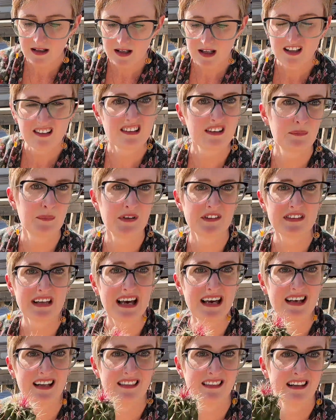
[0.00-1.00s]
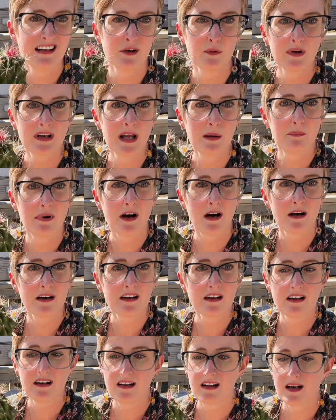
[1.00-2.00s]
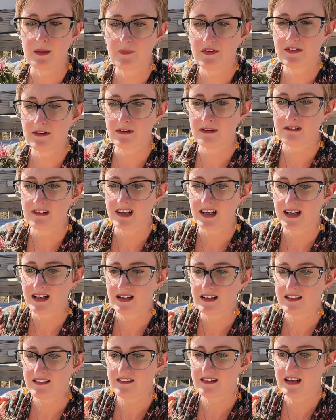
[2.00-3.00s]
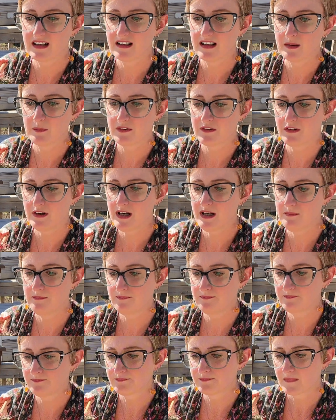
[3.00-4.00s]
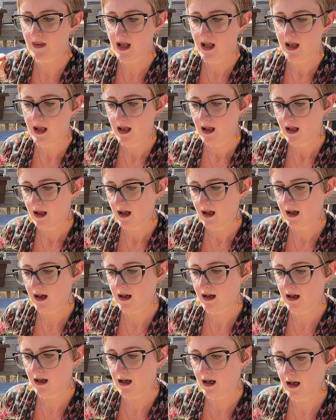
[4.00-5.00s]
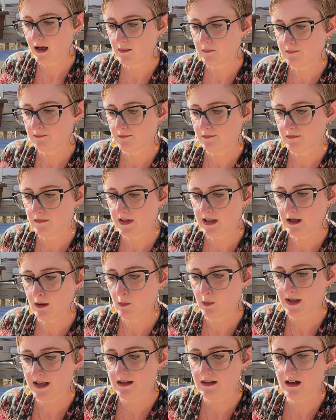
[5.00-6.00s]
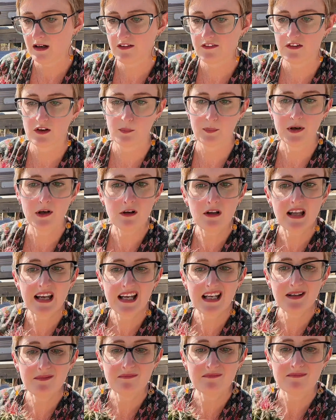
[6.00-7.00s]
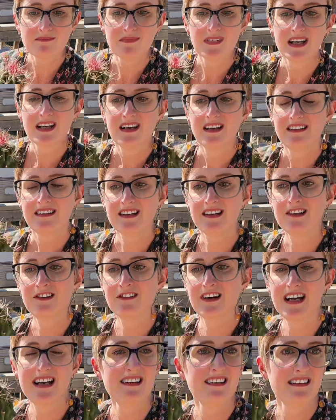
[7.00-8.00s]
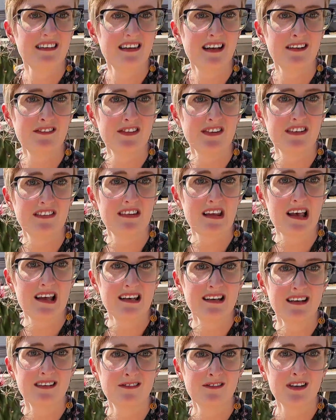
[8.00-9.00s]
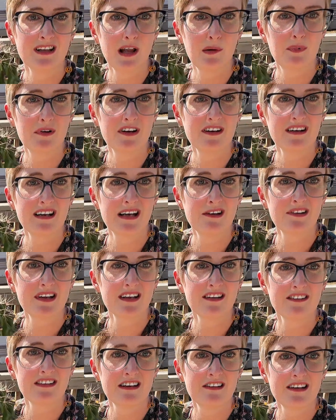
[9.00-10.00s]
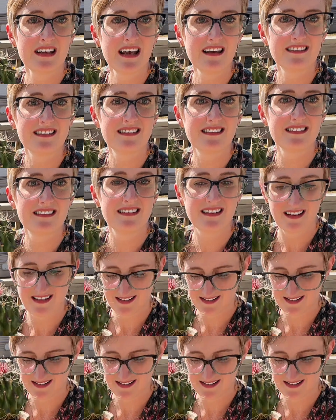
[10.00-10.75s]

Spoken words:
Just put that in there when I potted it up so it would kind of stand up straight. Little white dots are perlite. Did great, loves the sun. Will I put it out next year? Yes.